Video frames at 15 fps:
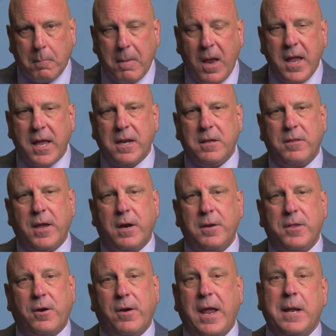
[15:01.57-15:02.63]
And
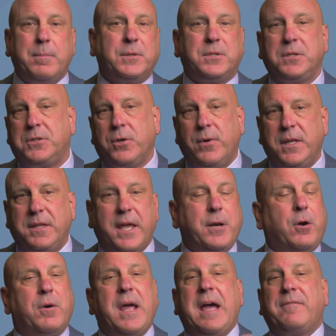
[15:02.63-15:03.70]
they're able to do it, and they
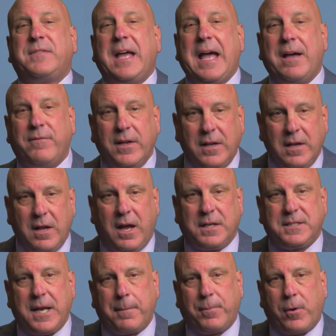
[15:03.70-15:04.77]
don't have to have a
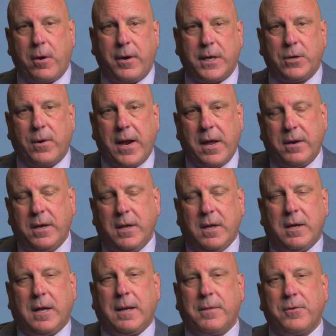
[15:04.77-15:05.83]
temporary crown.
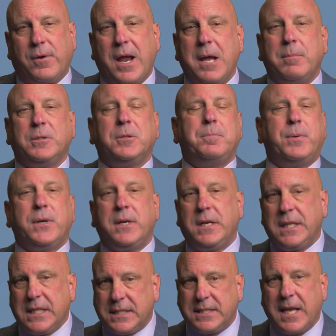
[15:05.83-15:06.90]
They're able to put it
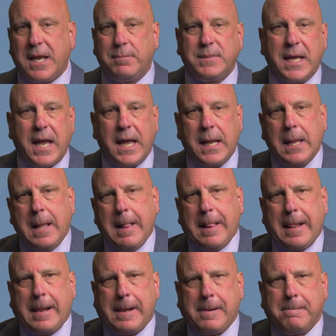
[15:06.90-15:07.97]
in the same day.
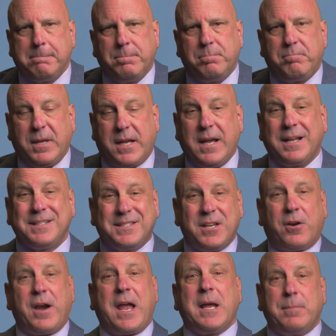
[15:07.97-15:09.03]
Because
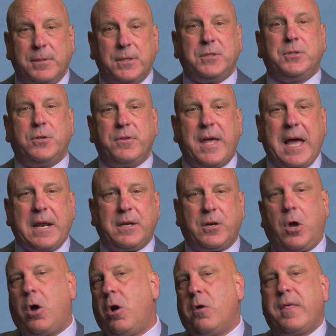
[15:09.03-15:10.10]
they're able to do that
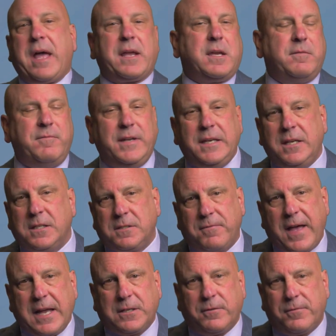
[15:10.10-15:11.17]
and all that convenience
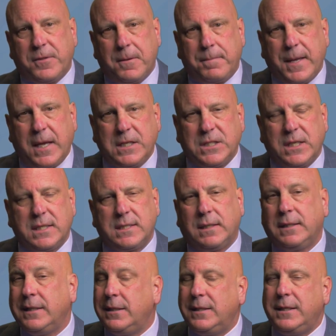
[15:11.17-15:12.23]
factor for the patient, it's a
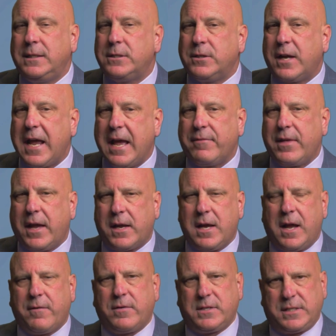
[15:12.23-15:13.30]
little easier to have that
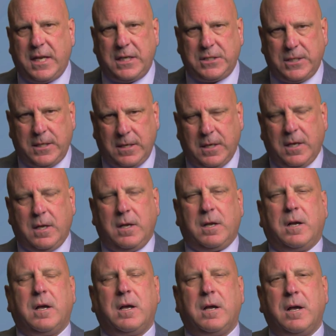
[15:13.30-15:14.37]
conversation
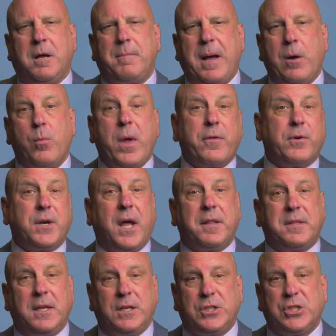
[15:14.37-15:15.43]
about whether or
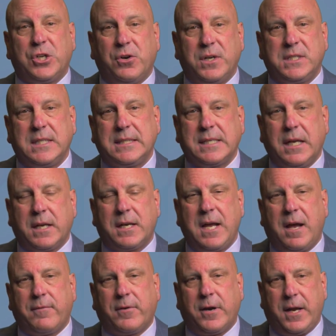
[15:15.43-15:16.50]
not the insurance is going to
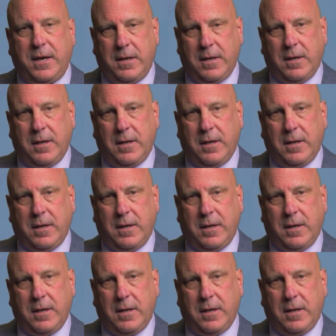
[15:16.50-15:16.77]
cover it,